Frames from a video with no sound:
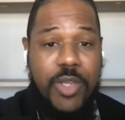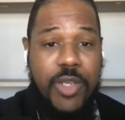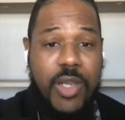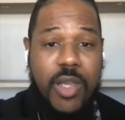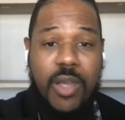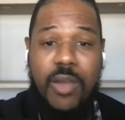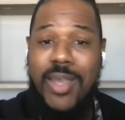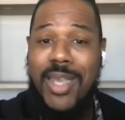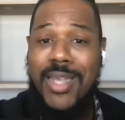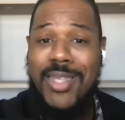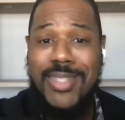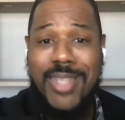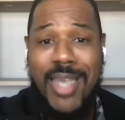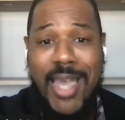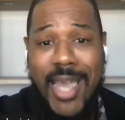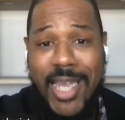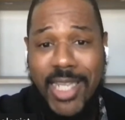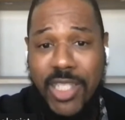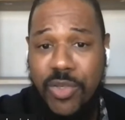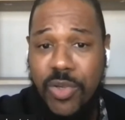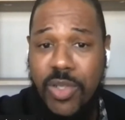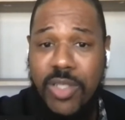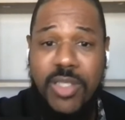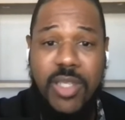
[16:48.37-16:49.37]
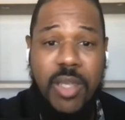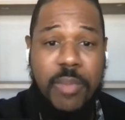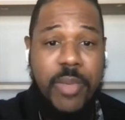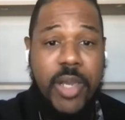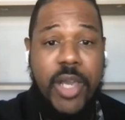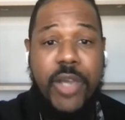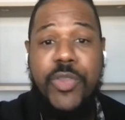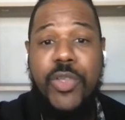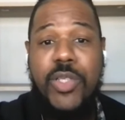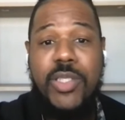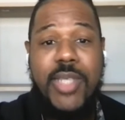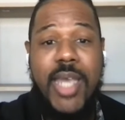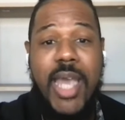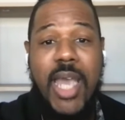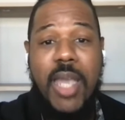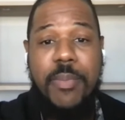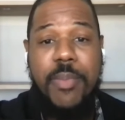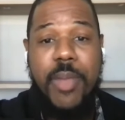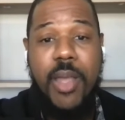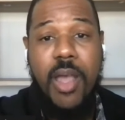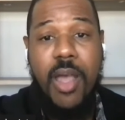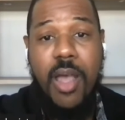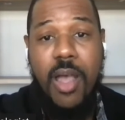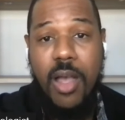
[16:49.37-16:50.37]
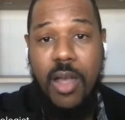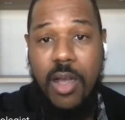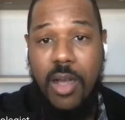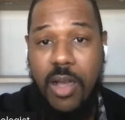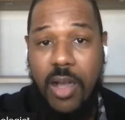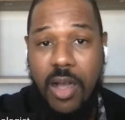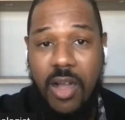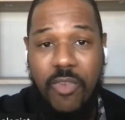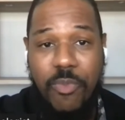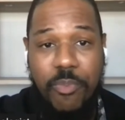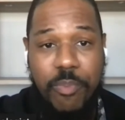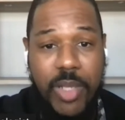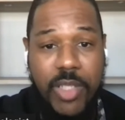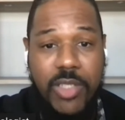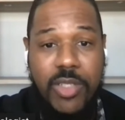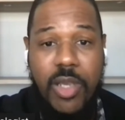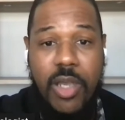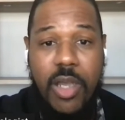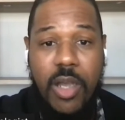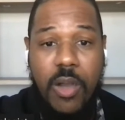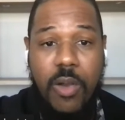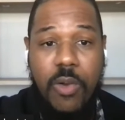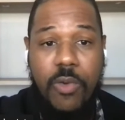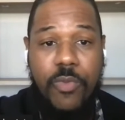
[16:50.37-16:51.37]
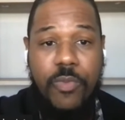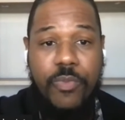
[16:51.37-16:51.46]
anxiety or some other type of mental health